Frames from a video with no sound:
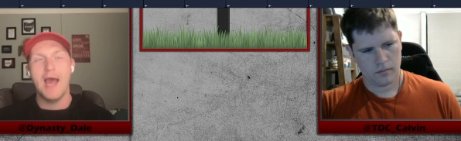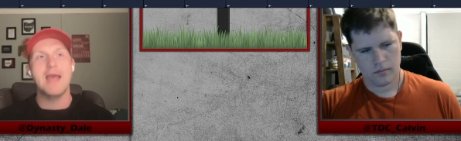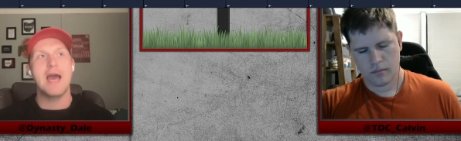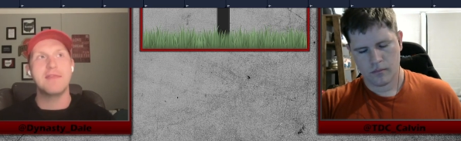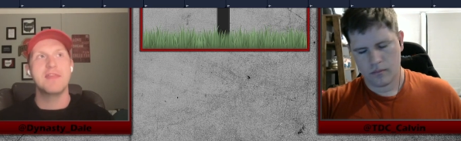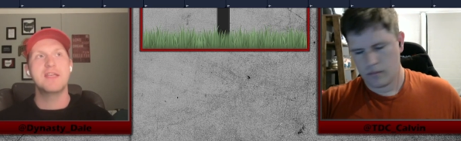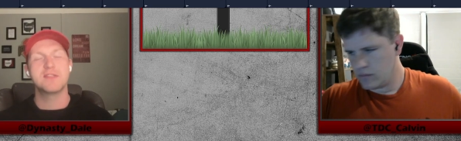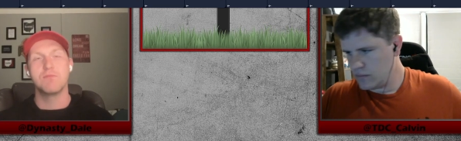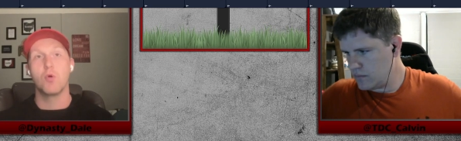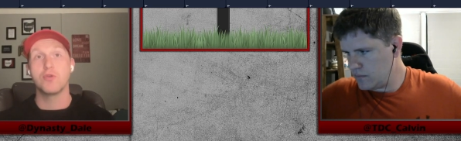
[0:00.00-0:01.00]
Speaker 1: I, I think
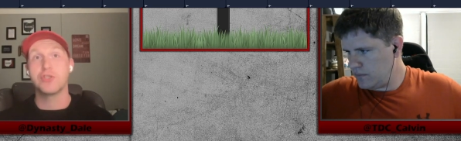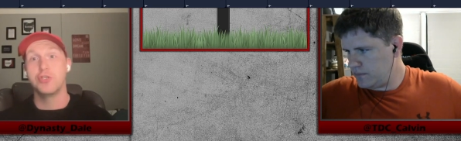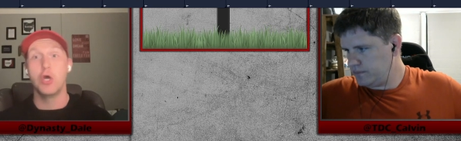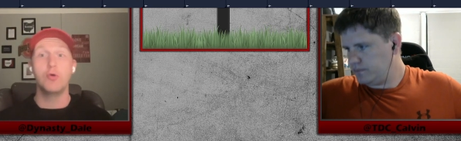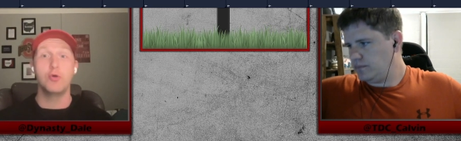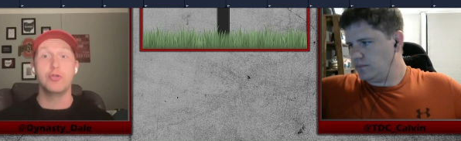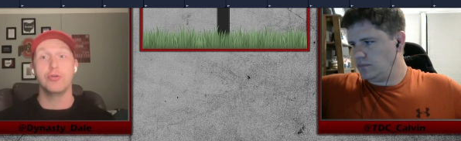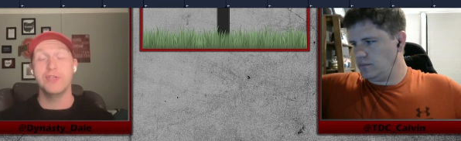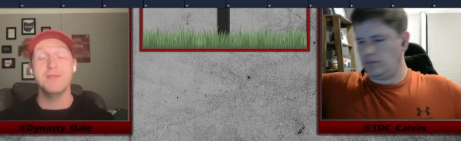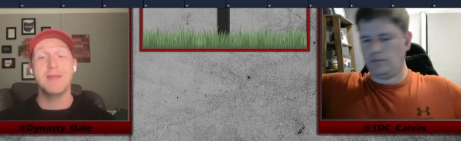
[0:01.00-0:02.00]
it's important to know who your
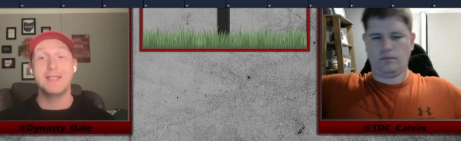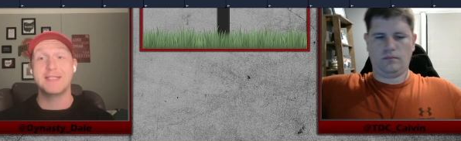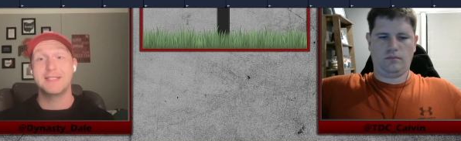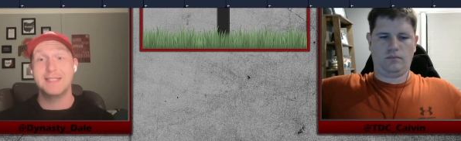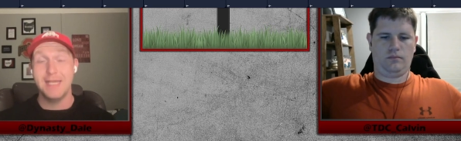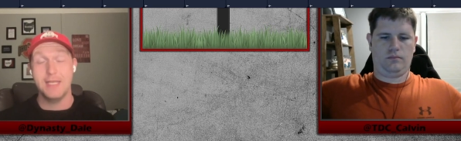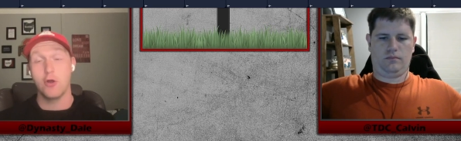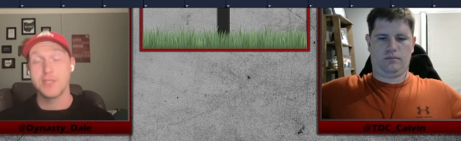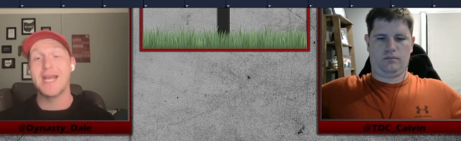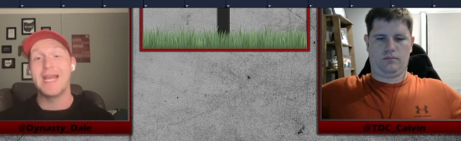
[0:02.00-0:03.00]
league mates t-
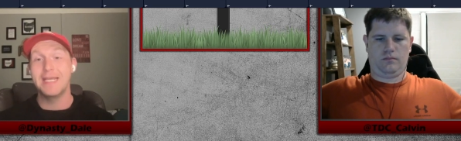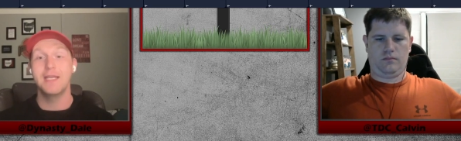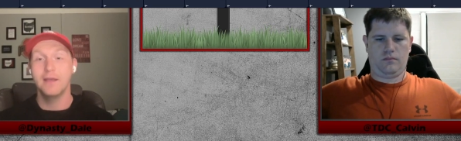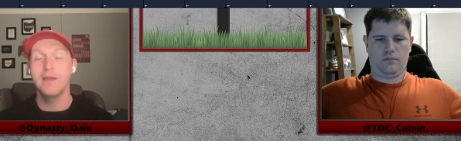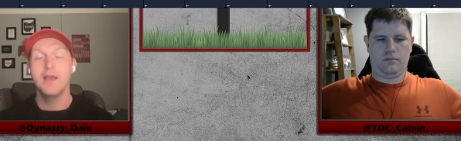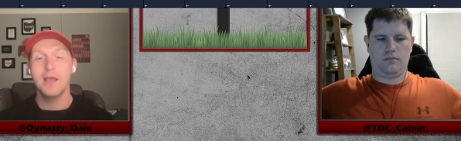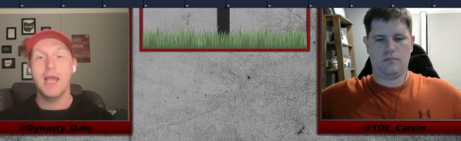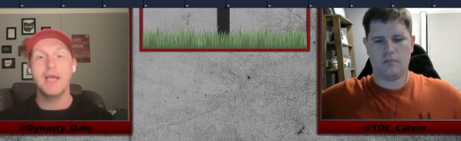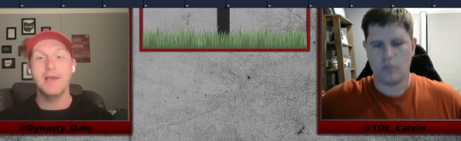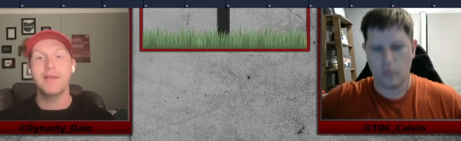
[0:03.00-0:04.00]
are taking
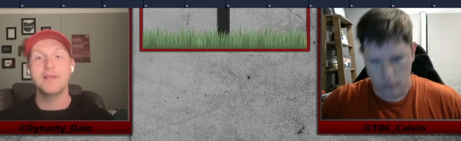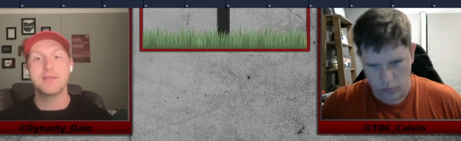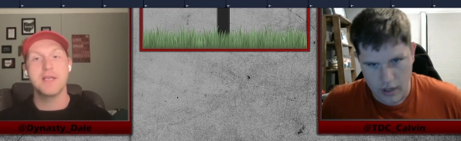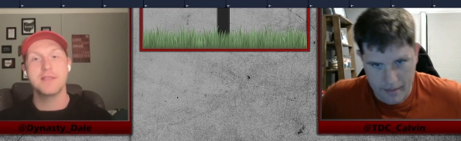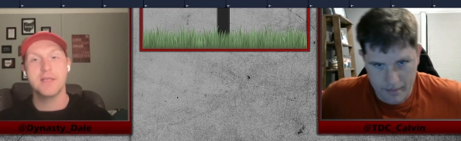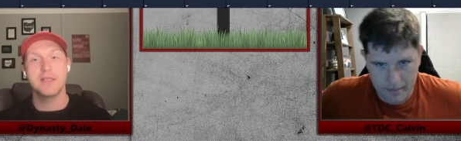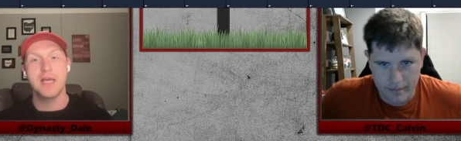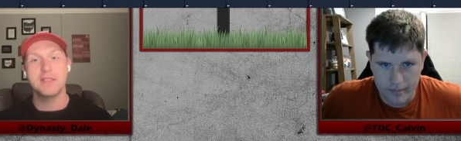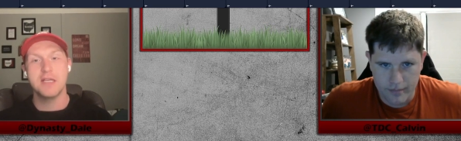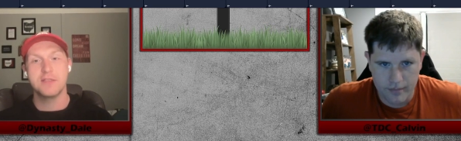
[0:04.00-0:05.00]
as as, right. as, as,
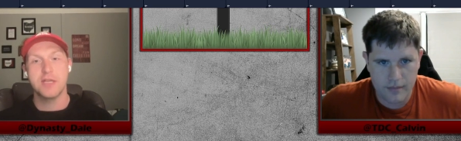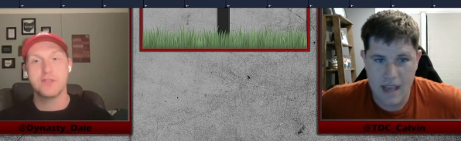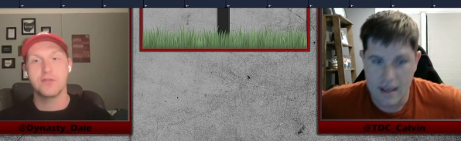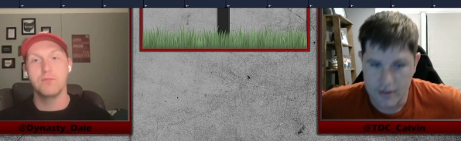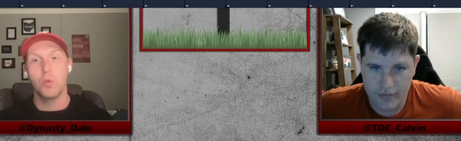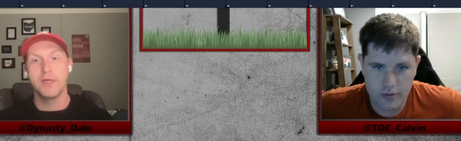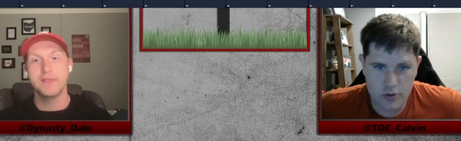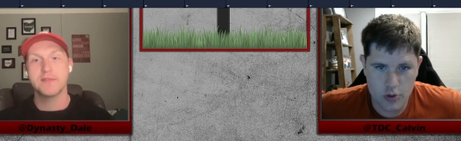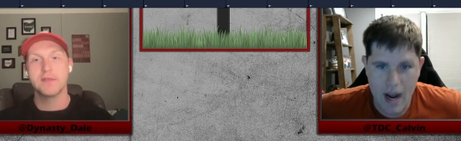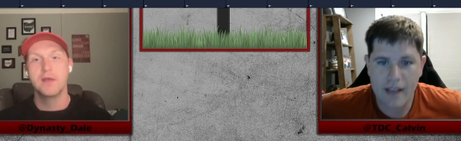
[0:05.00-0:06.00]
as, yes, certain points.
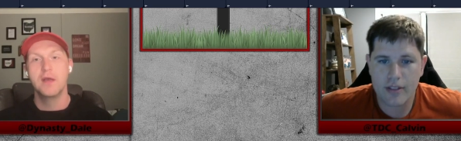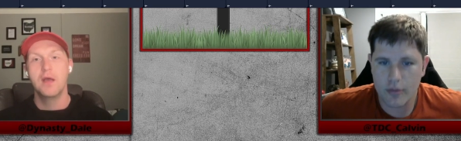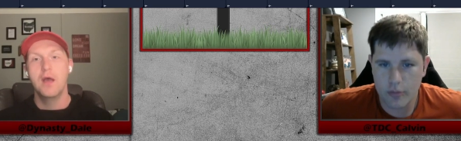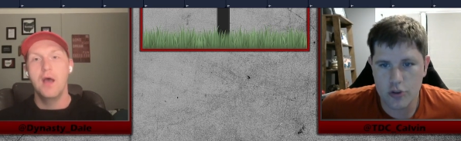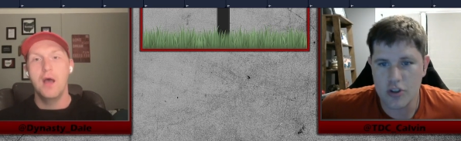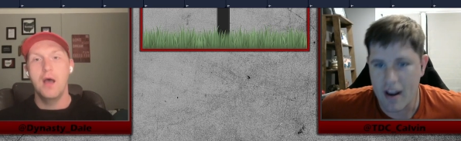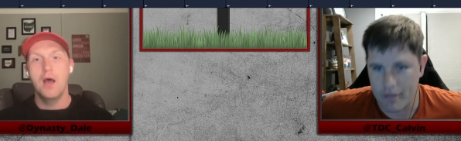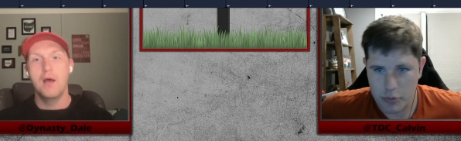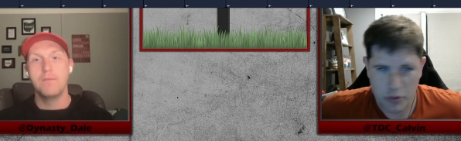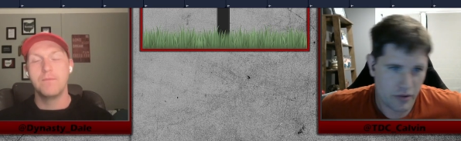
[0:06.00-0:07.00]
track
Speaker 2: the draft
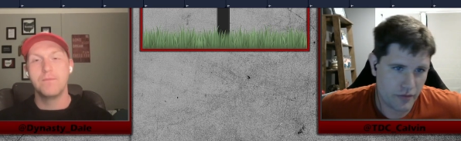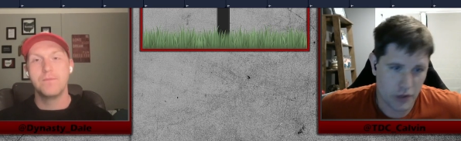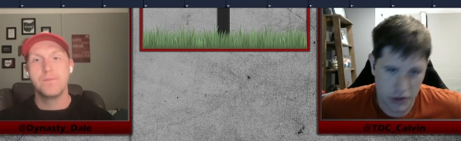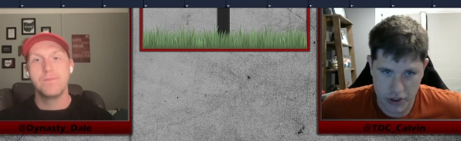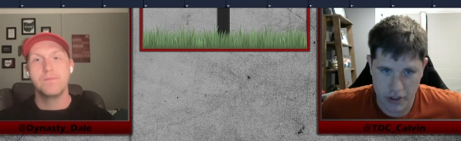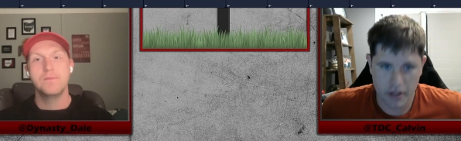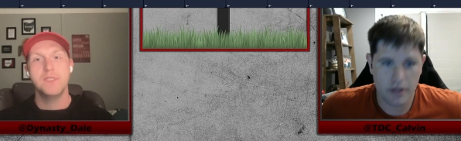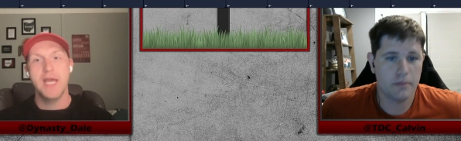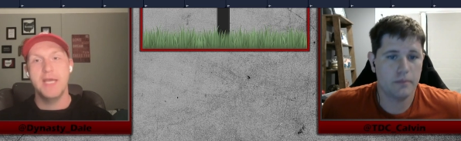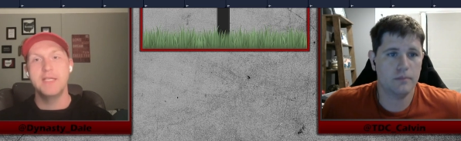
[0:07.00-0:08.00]
board um, for sure.
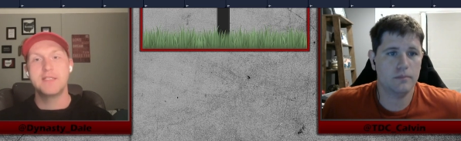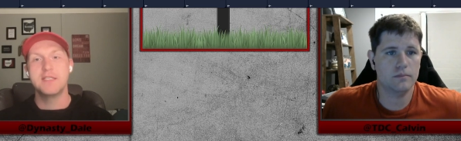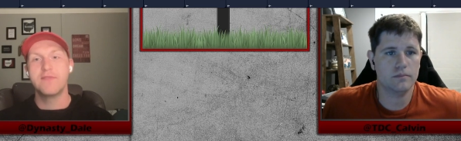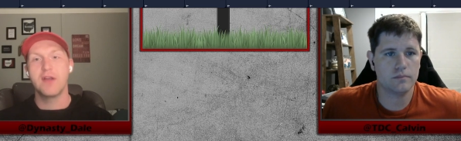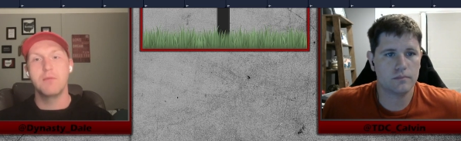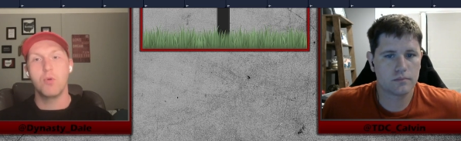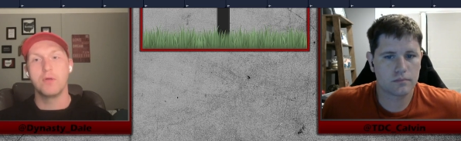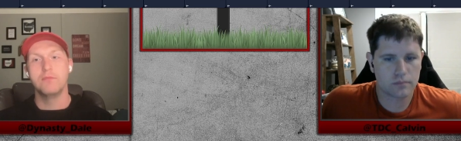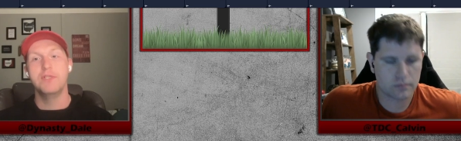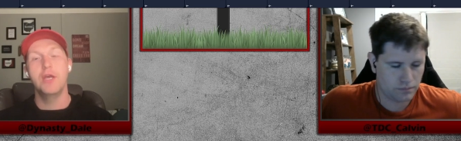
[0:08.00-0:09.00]
Speaker 1: Yeah, is is very
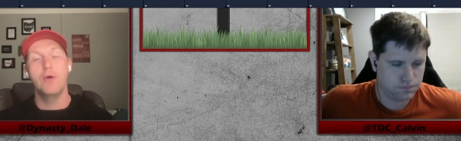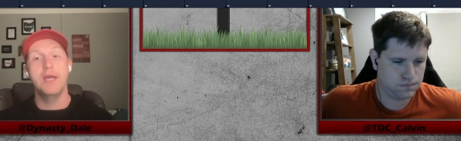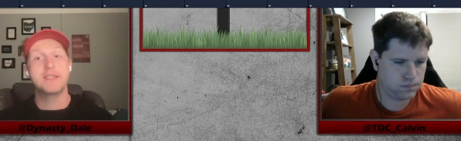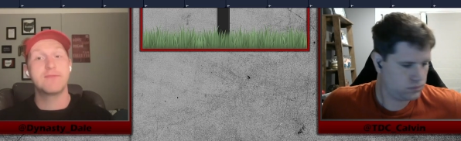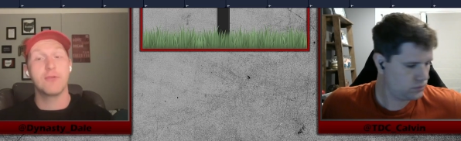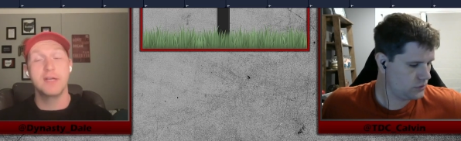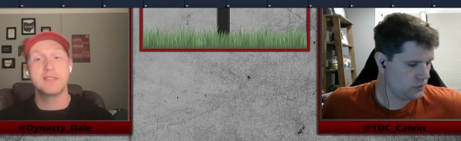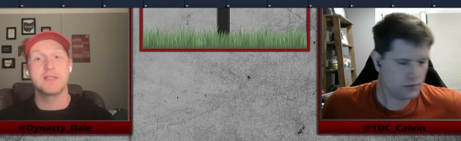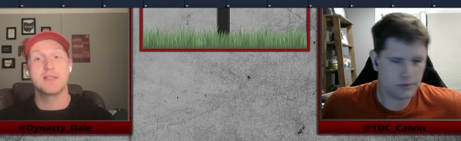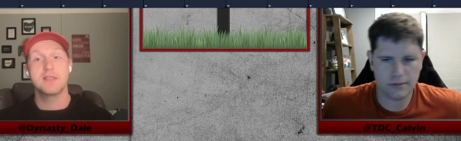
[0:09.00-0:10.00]
important. You know, it's for
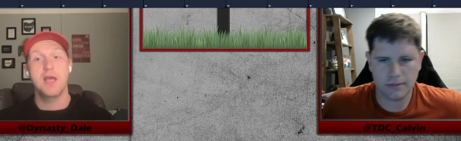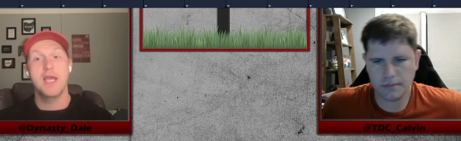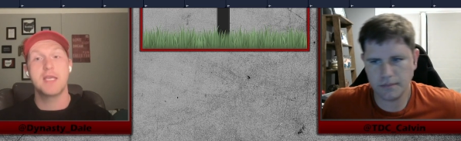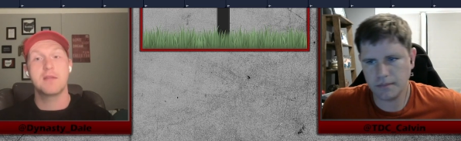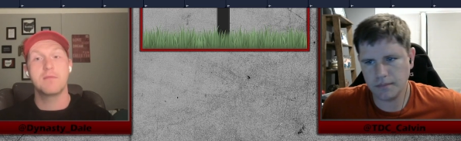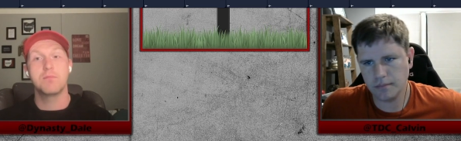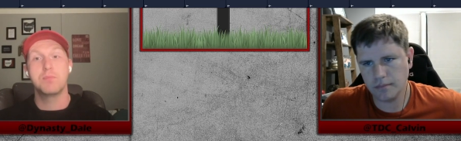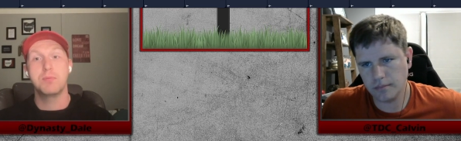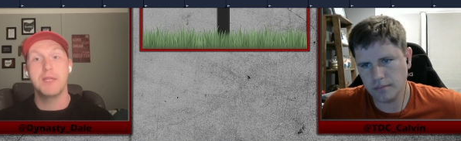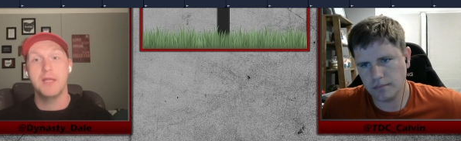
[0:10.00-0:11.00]
instance like
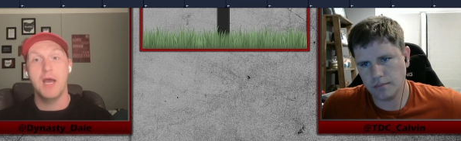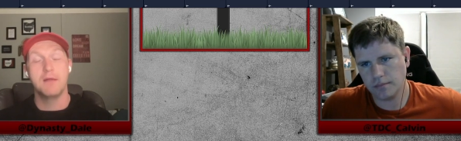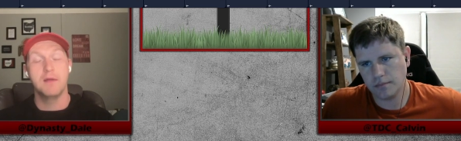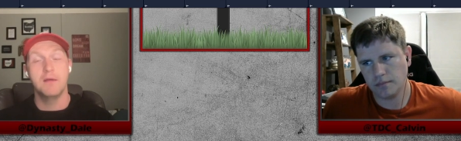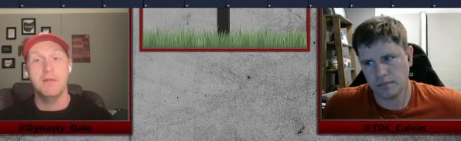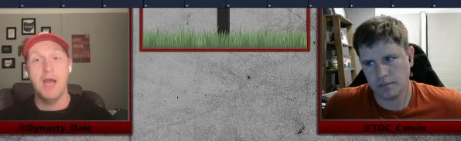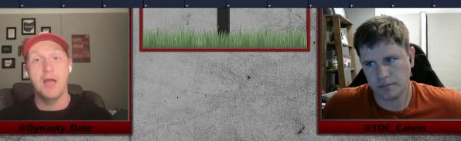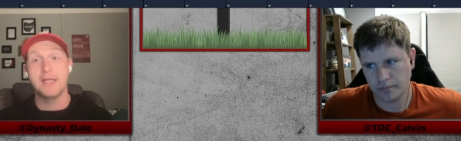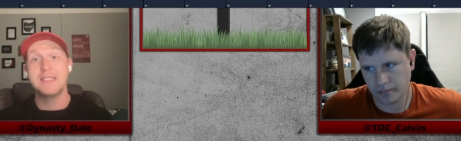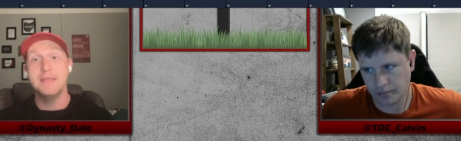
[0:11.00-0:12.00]
uh like